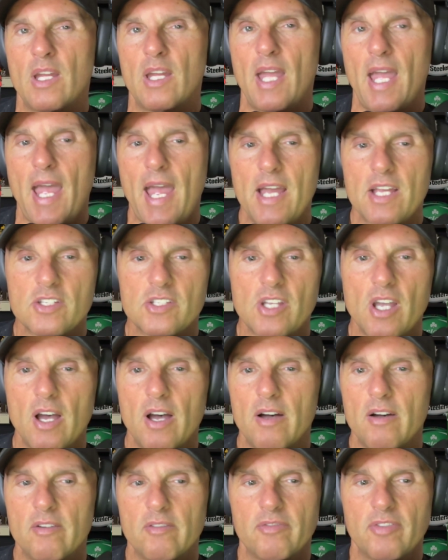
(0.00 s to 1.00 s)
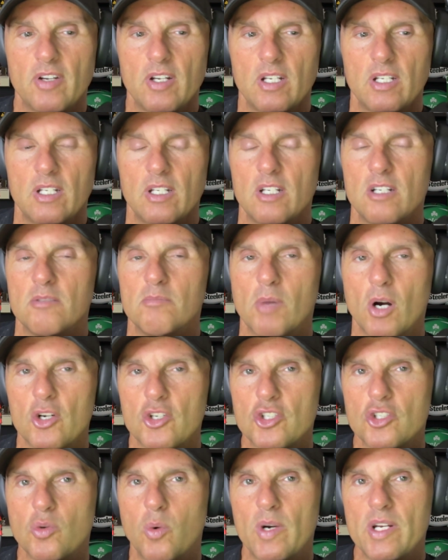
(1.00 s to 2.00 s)
As of
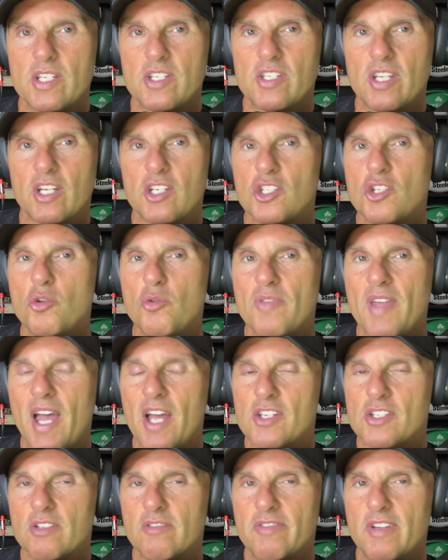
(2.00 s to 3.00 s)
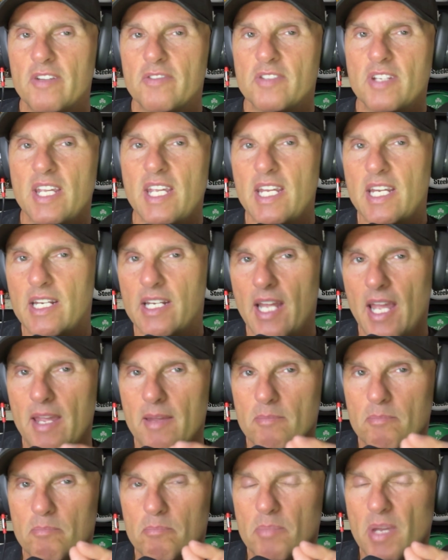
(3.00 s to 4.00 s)
March 26, 2015, a
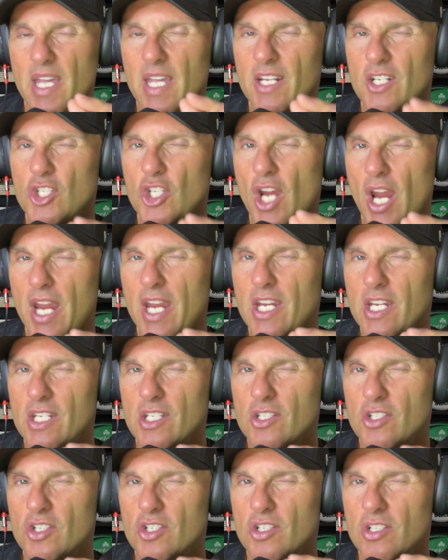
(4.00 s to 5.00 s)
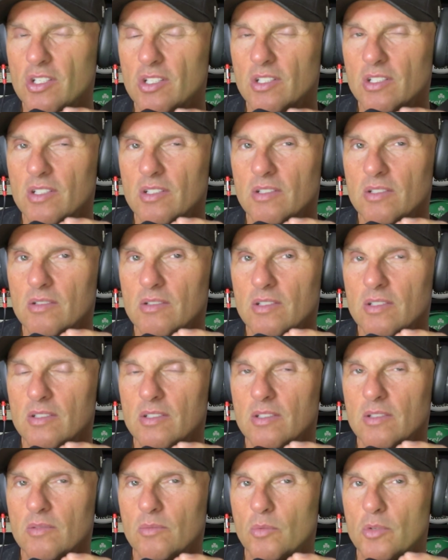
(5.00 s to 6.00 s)
big change
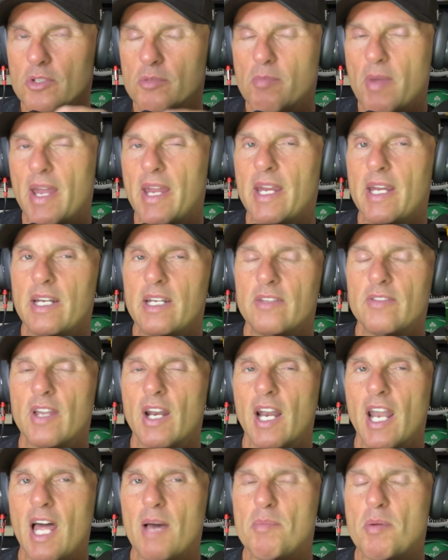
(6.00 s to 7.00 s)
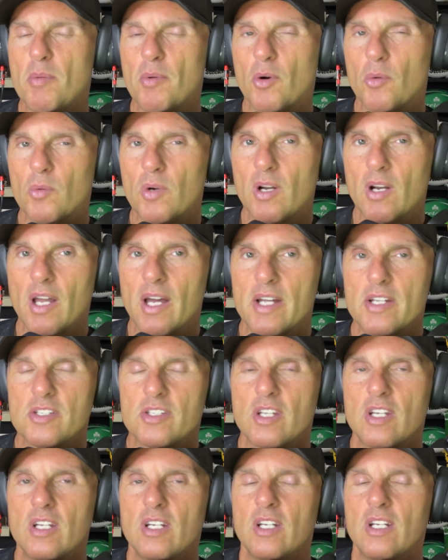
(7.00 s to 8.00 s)
was made that a lot of people don't realize.
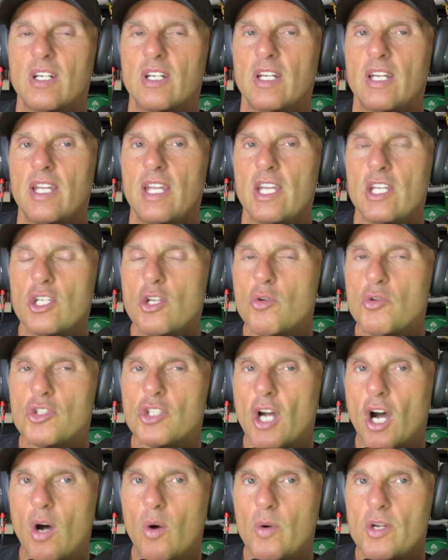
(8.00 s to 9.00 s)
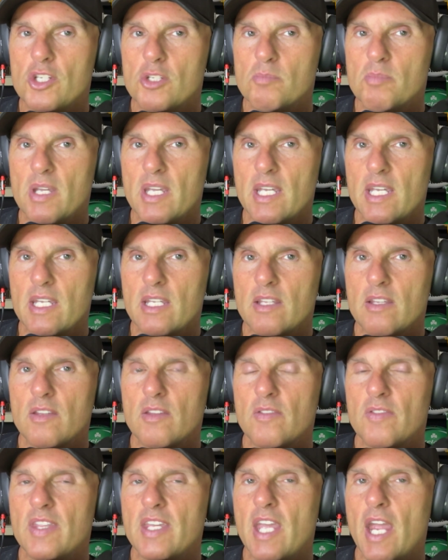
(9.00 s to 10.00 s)
It used to always be
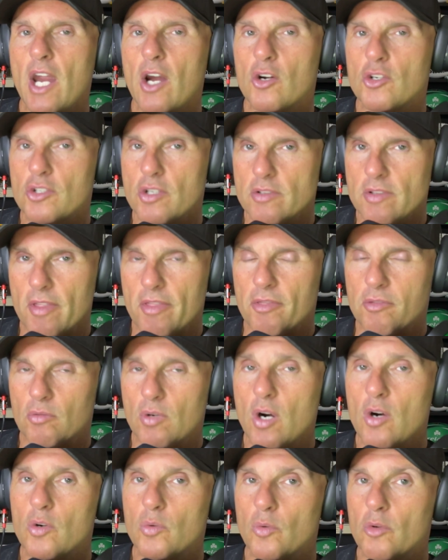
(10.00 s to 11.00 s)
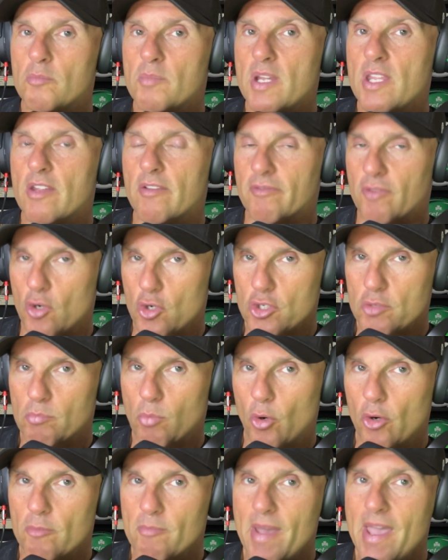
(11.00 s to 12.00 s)
the heir to the throne would be the
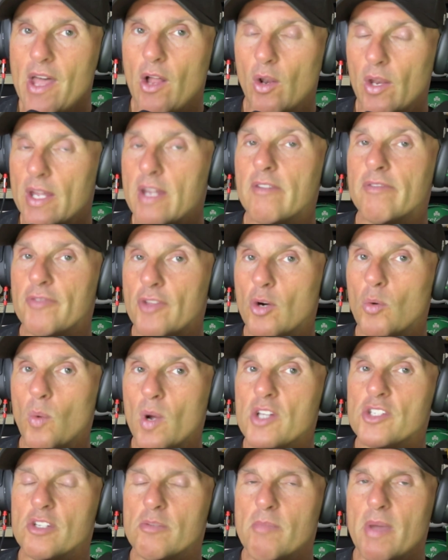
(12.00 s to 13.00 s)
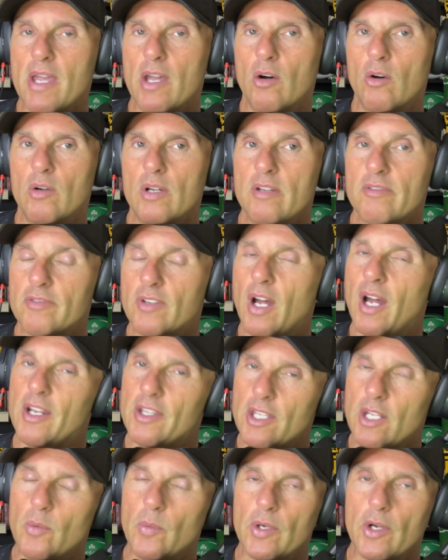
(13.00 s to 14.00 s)
firstborn male if there was a male. If not,
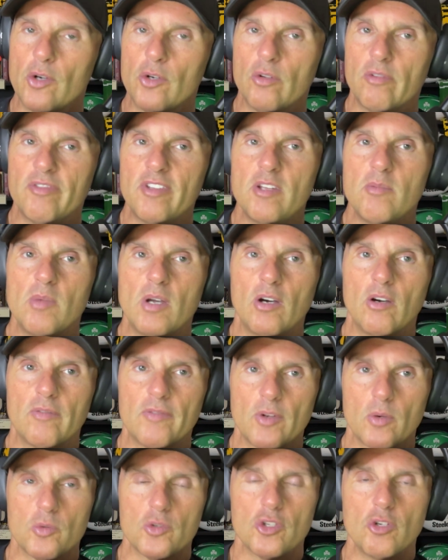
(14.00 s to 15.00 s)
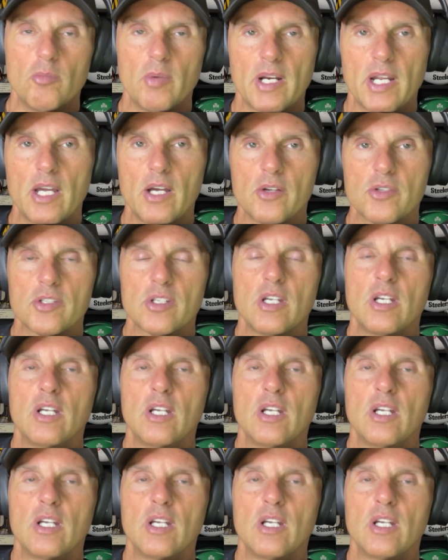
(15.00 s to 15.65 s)
then it would go to a female if there was nobody else.